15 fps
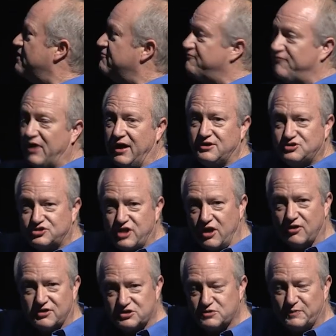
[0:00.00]
Find
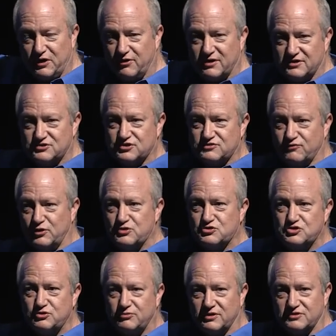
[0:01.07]
shared experiences for your
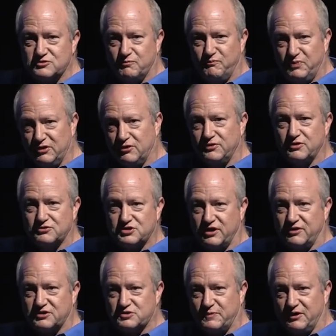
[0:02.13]
students. Build those
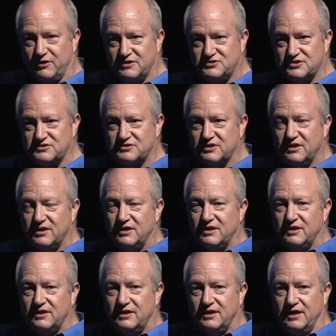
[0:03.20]
shared experiences
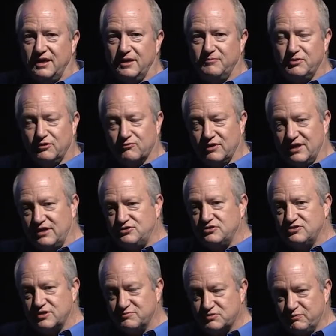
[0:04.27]
and build
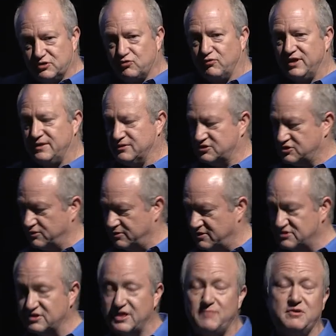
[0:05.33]
relationships between the
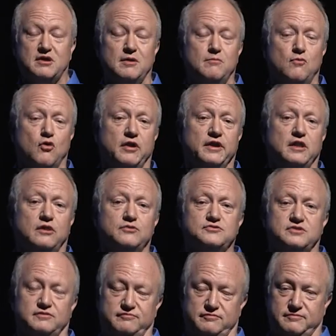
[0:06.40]
students, and they become more
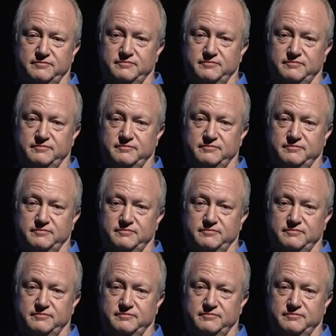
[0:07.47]
inclusive.